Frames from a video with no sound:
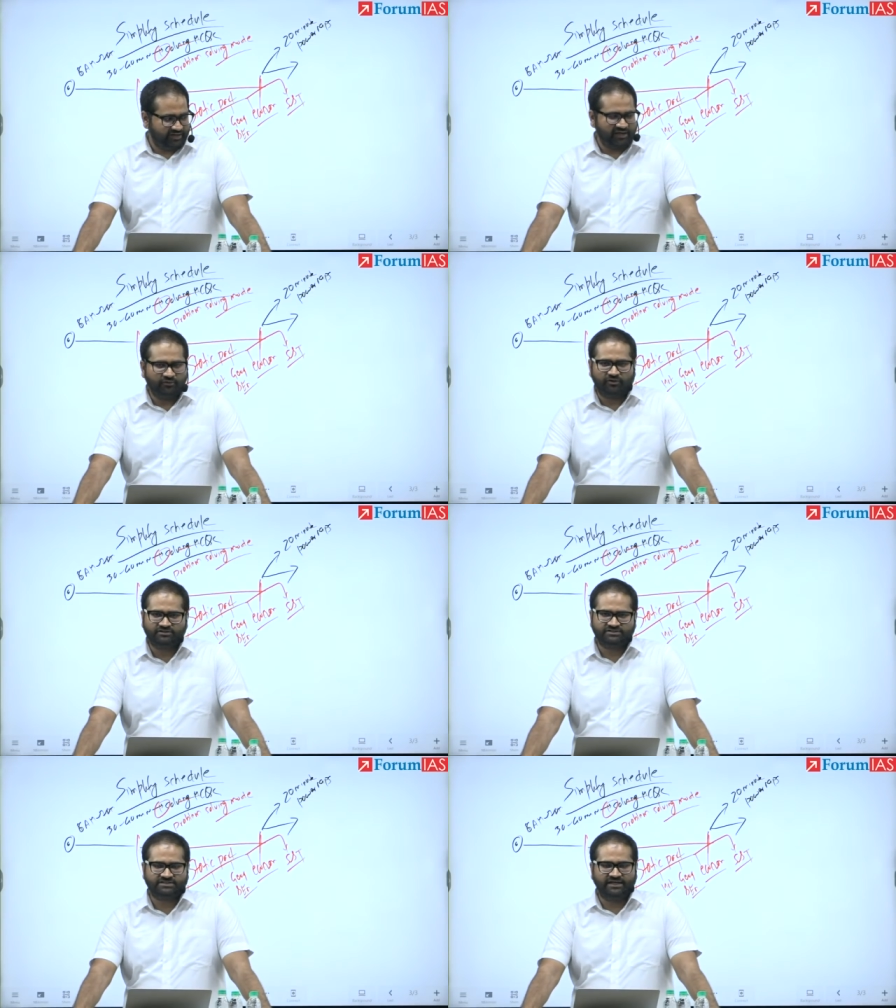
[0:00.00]
and not
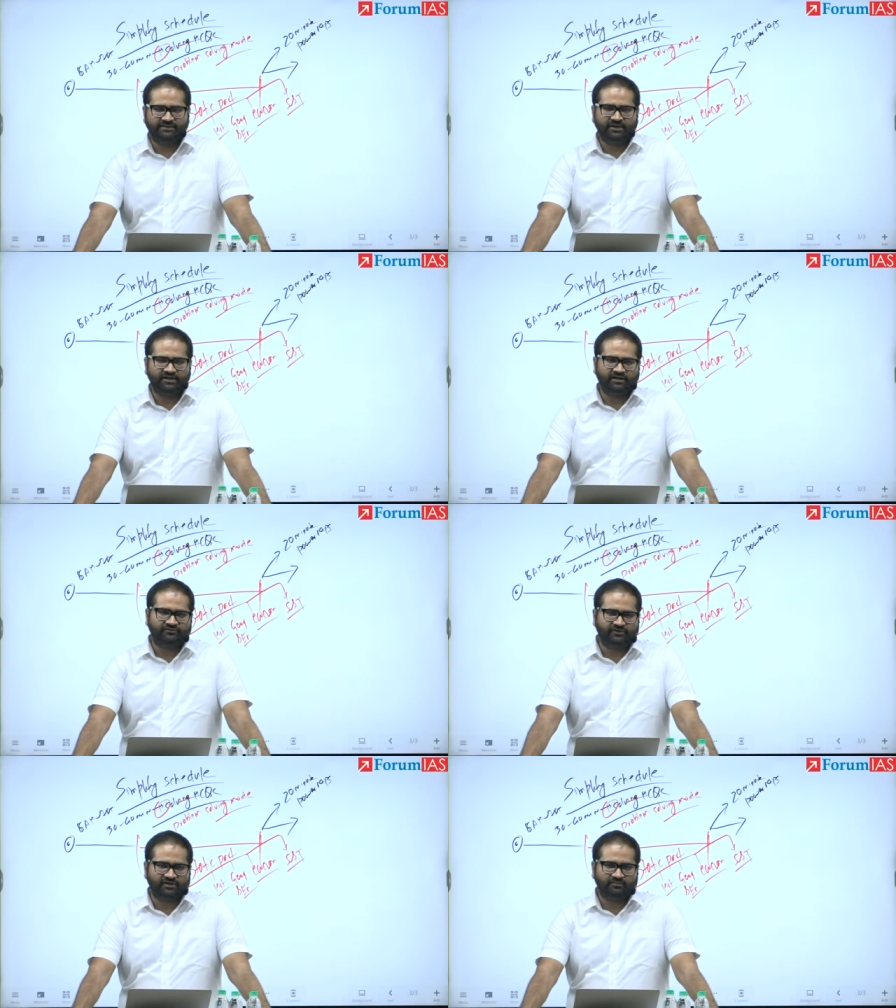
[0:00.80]
just any mental
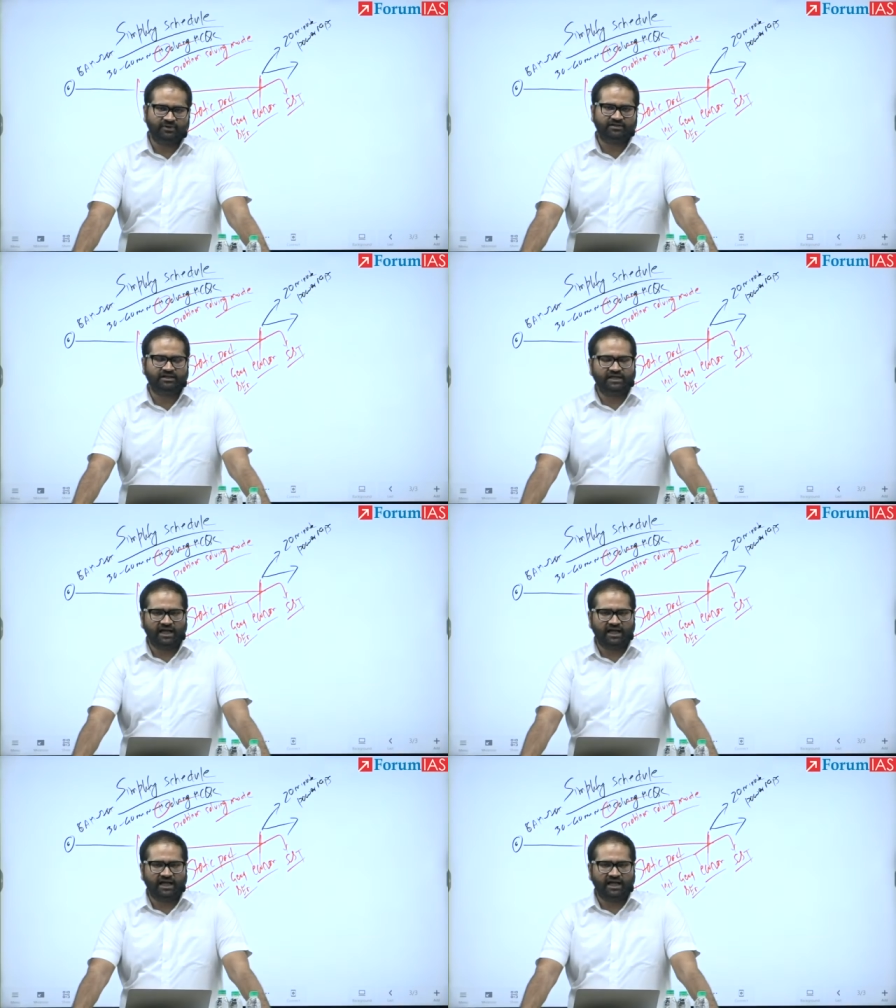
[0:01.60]
effort but the